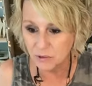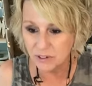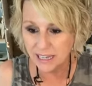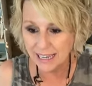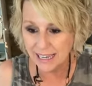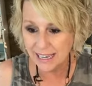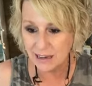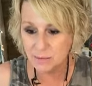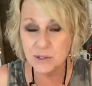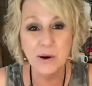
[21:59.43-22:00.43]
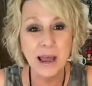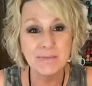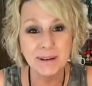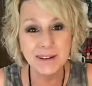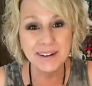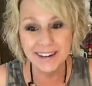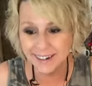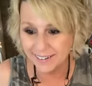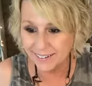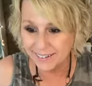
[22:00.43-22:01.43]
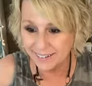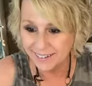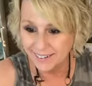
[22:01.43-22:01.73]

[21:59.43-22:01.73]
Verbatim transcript: Unique. I'm so happy you're here.